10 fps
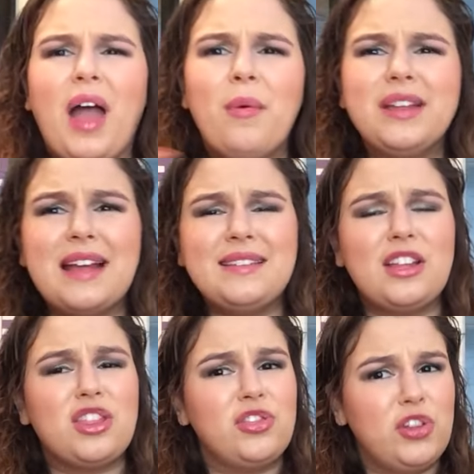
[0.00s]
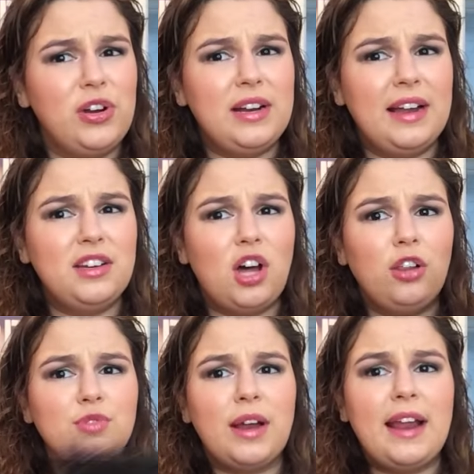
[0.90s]
want to say it's like
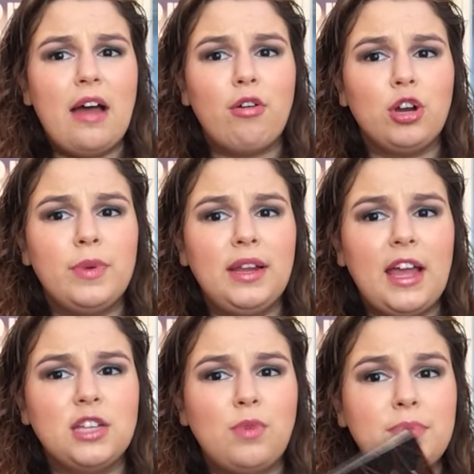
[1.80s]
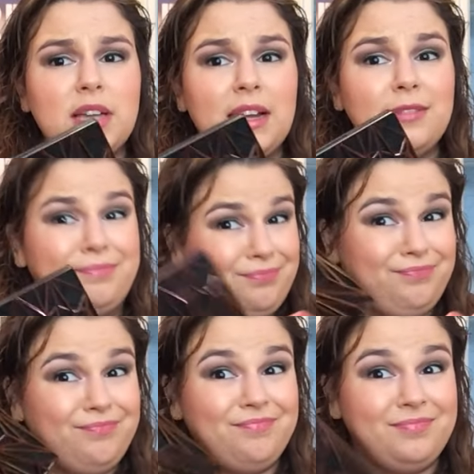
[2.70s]
$39 right now on Urban Decay's website.
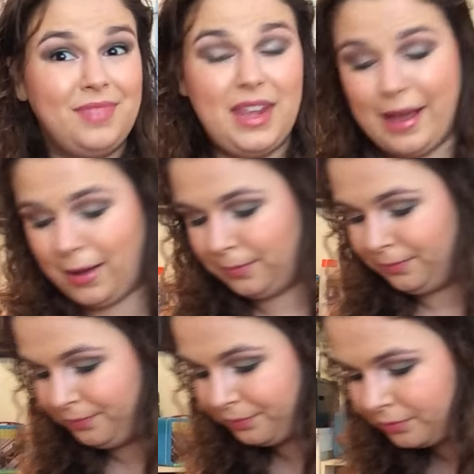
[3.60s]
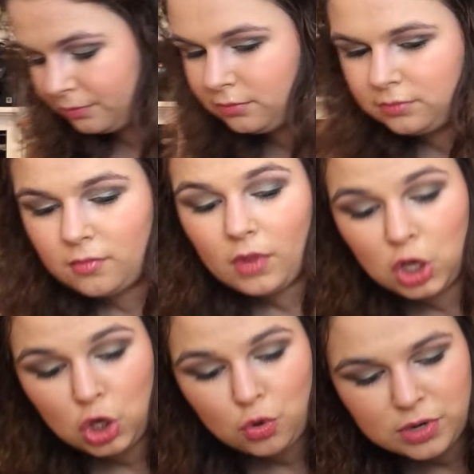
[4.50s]
Yeah.
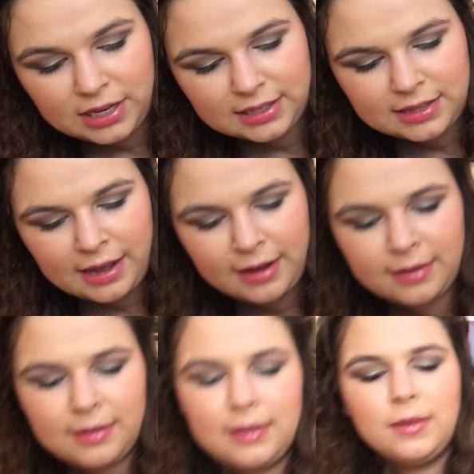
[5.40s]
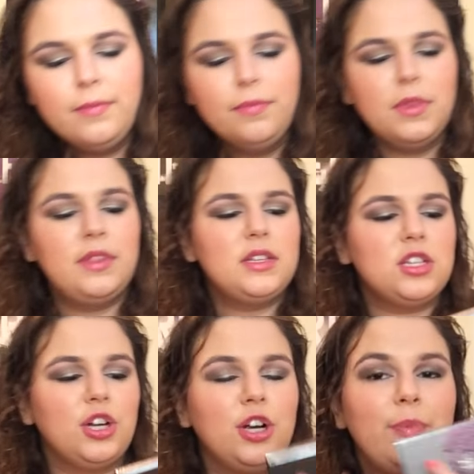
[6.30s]
You want to get that. This
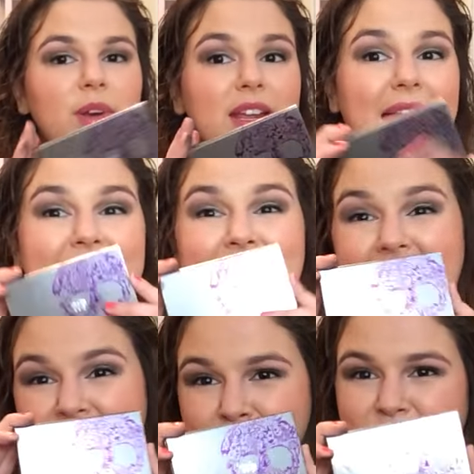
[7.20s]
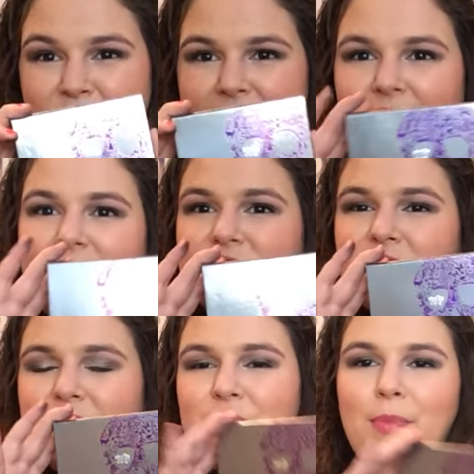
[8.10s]
is the Urban Decay Ammo palette. It's
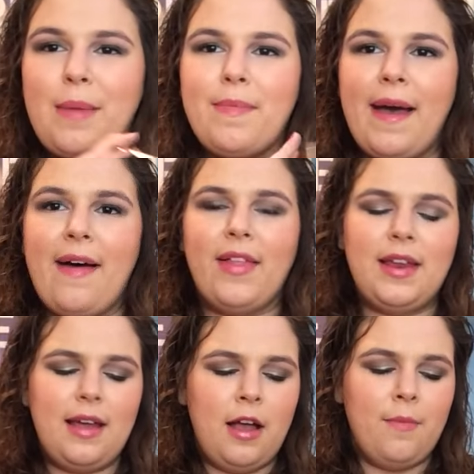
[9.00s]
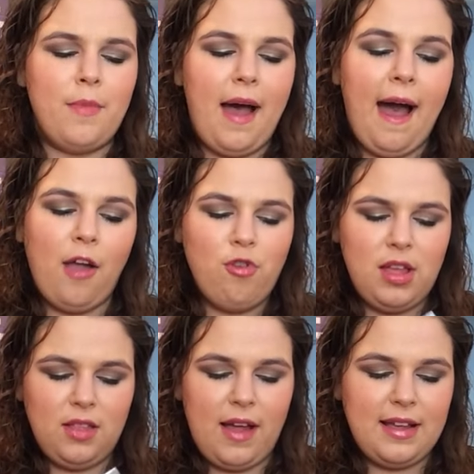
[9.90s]
just a little baby palette. I
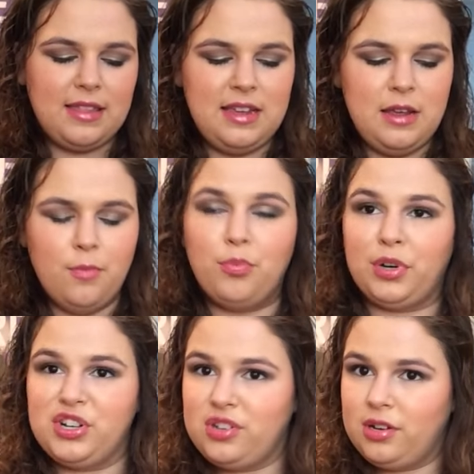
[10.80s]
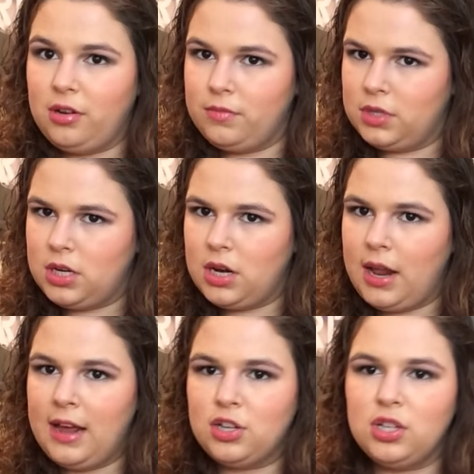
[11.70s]
really like the brush that comes in it,
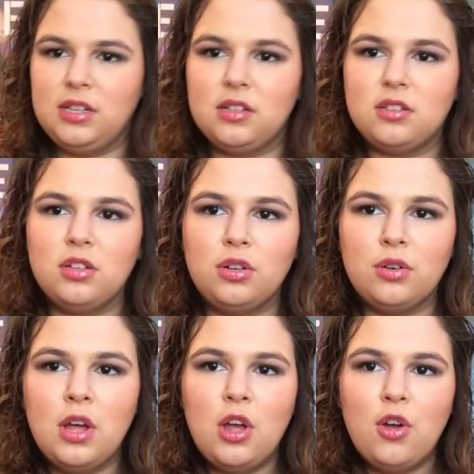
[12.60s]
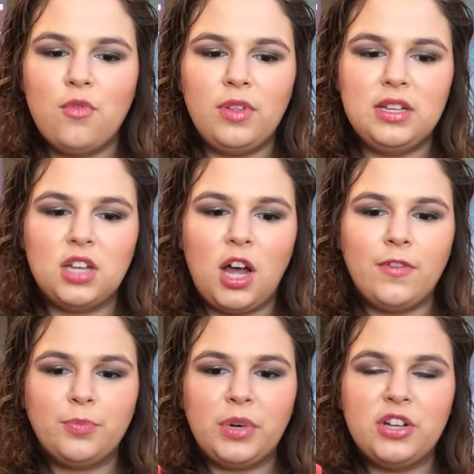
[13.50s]
actually. It's this little really
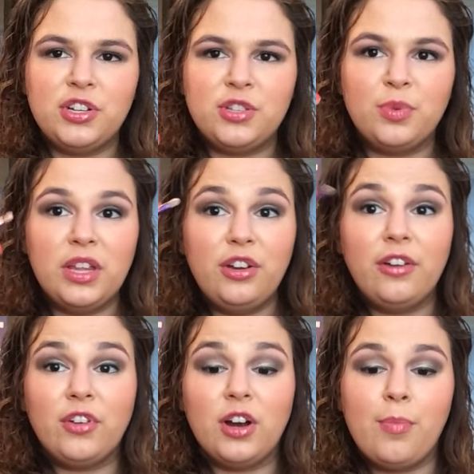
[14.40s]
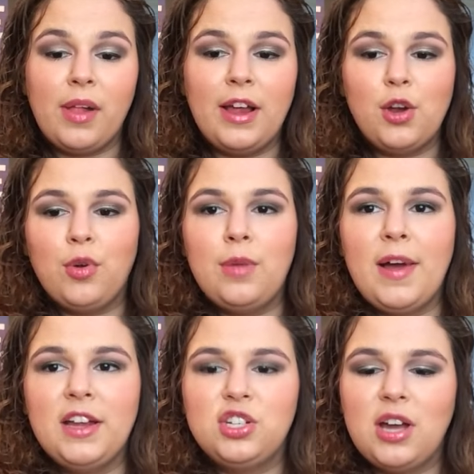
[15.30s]
soft brush. It's really good for applying cream
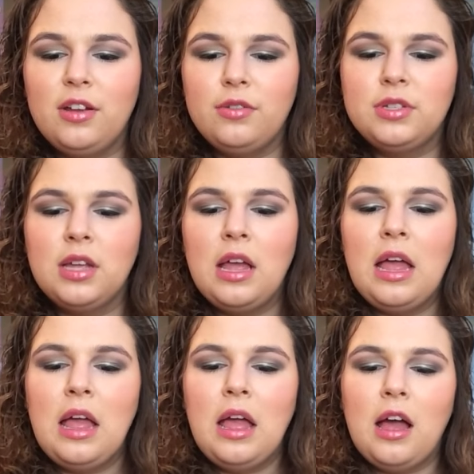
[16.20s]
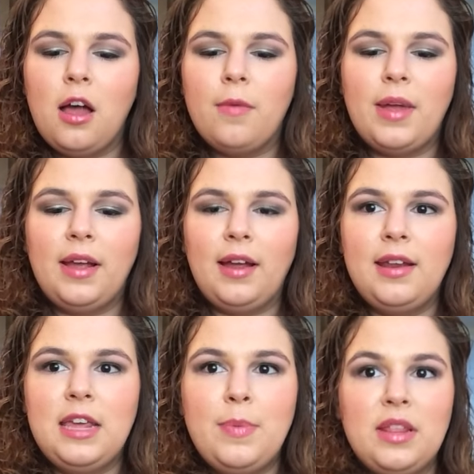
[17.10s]
eyeshadows. I
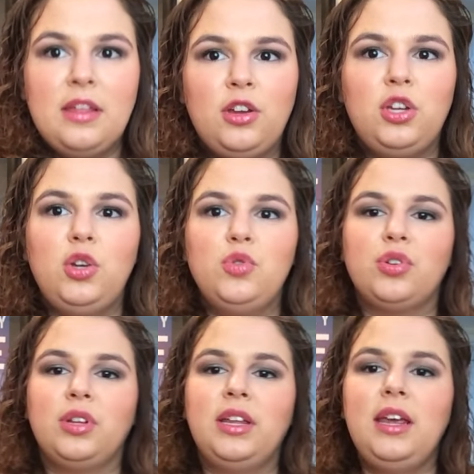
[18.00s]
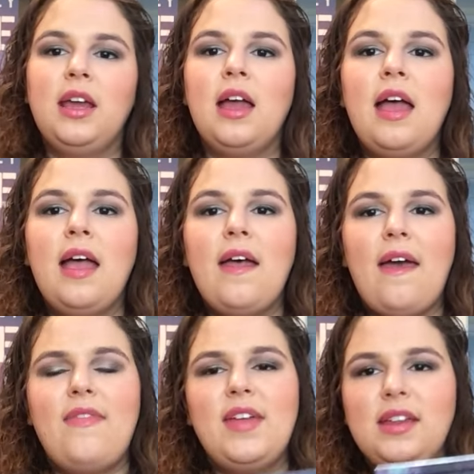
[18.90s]
kind of keep it in there usually.
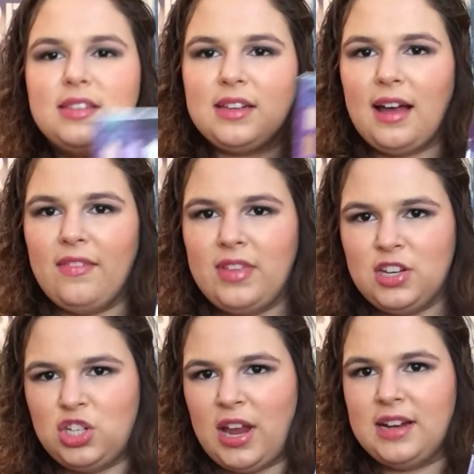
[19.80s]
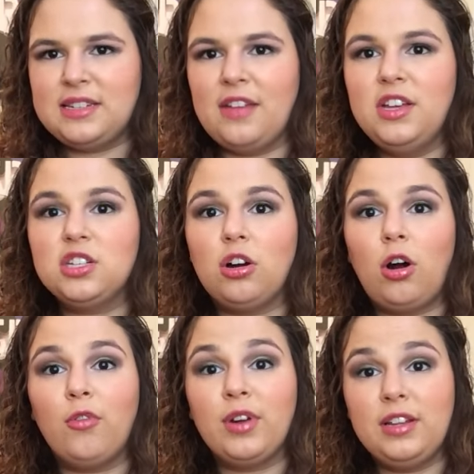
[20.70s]
And then it's got these shades. Now, these are
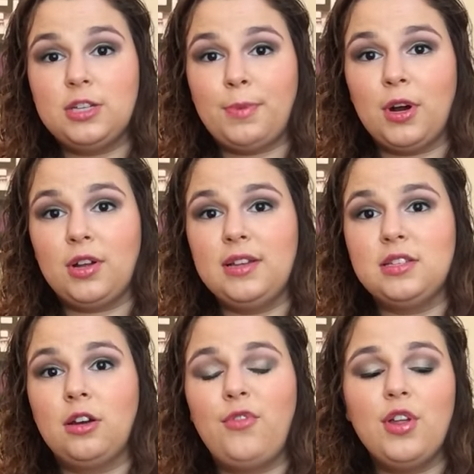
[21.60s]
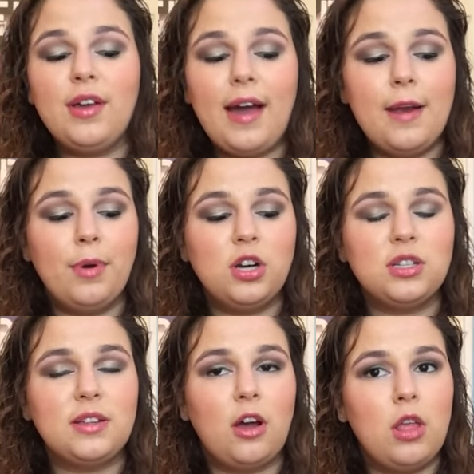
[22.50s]
all really sparkly. So if you're the kind of
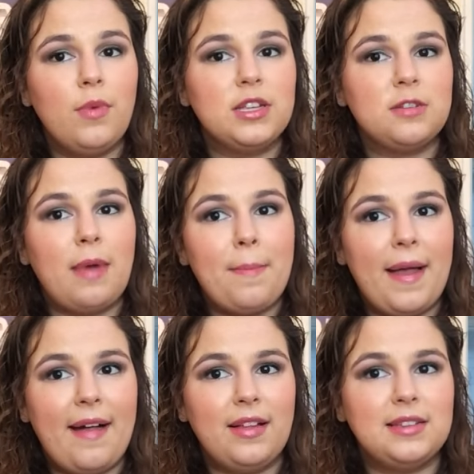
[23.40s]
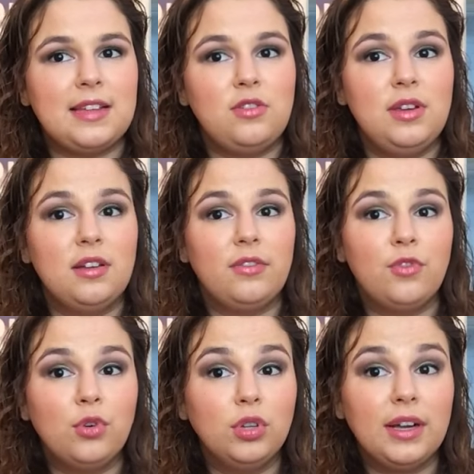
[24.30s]
person that only wants to buy palettes that you can get a
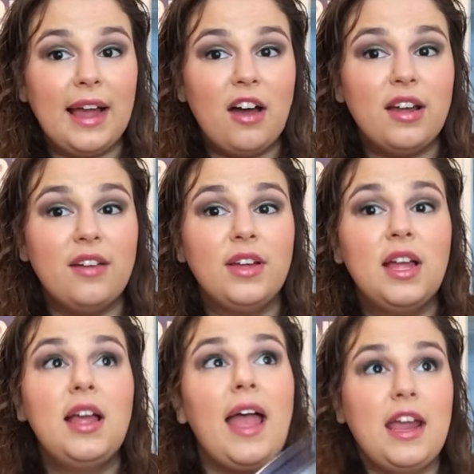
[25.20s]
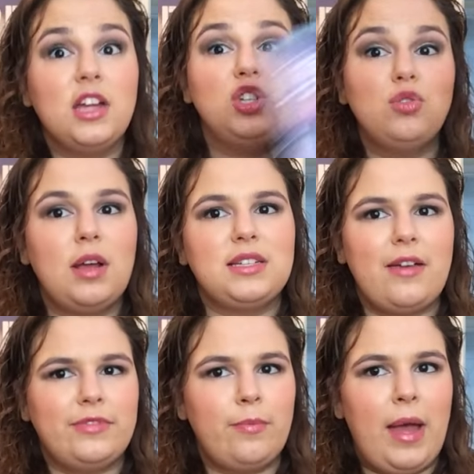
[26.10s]
full look out of, and you like to
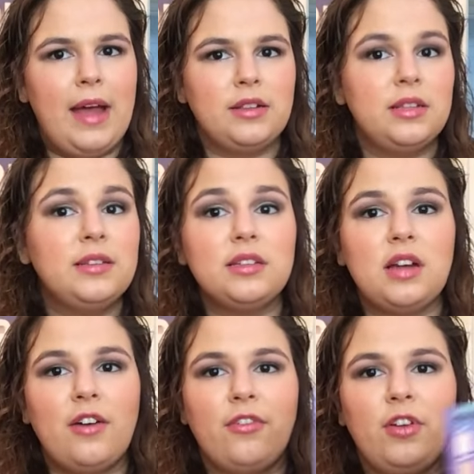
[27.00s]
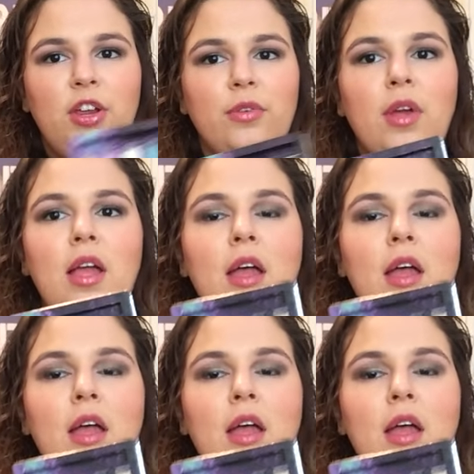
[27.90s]
have some mattes, this is not for you.